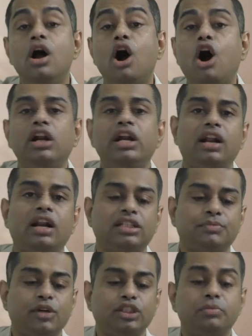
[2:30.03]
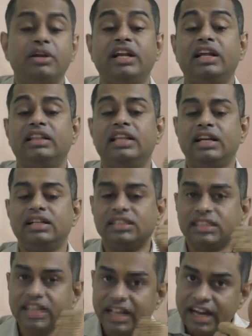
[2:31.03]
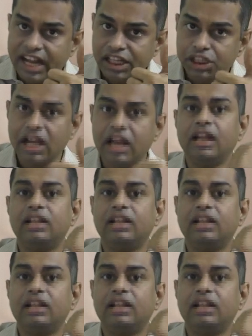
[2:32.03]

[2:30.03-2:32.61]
Auditor responsibility. Then signature,